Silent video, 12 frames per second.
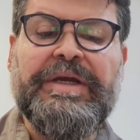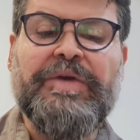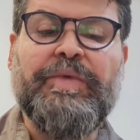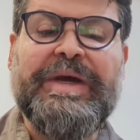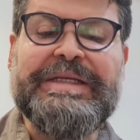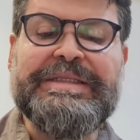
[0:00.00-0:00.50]

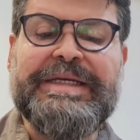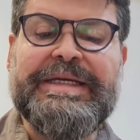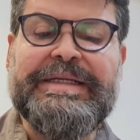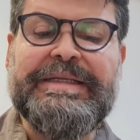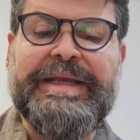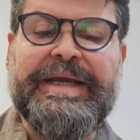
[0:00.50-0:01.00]
quality
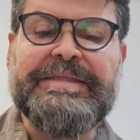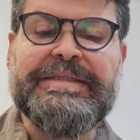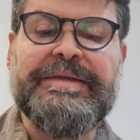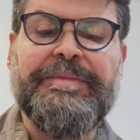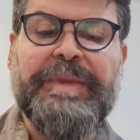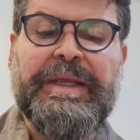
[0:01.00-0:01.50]
index,
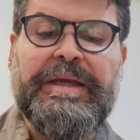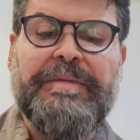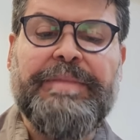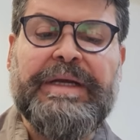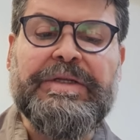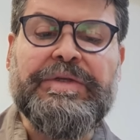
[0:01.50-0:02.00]

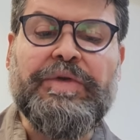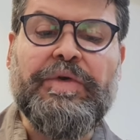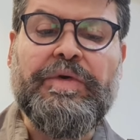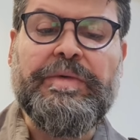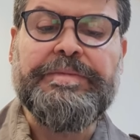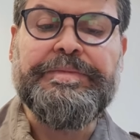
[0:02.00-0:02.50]
but not